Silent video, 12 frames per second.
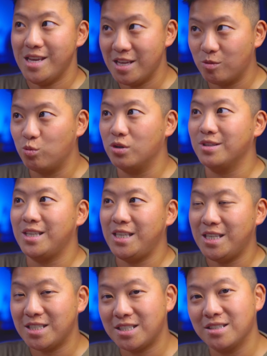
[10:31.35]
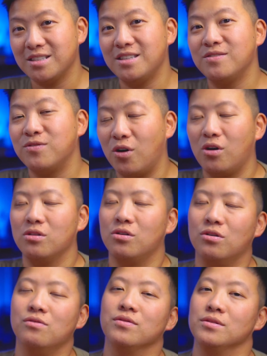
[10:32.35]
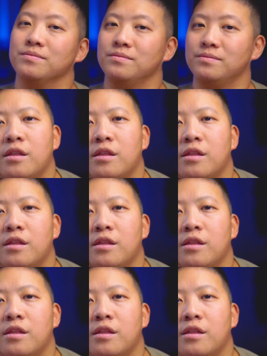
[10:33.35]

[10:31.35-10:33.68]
it will easily fall over.